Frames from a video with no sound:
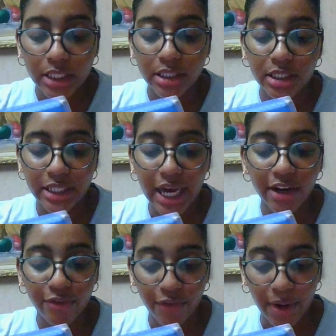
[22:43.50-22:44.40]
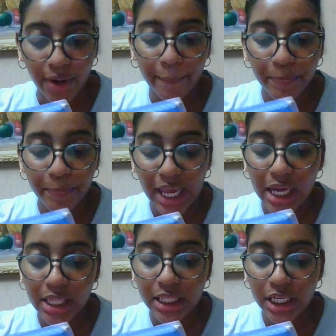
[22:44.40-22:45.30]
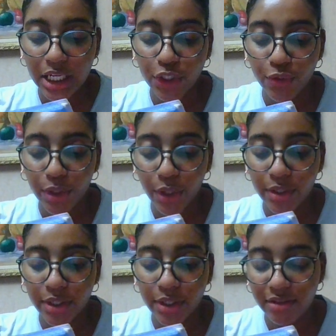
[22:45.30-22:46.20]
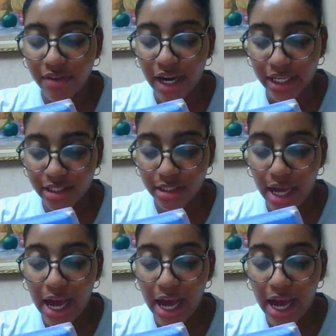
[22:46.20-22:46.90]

the diaphragm, and the intrauterine device,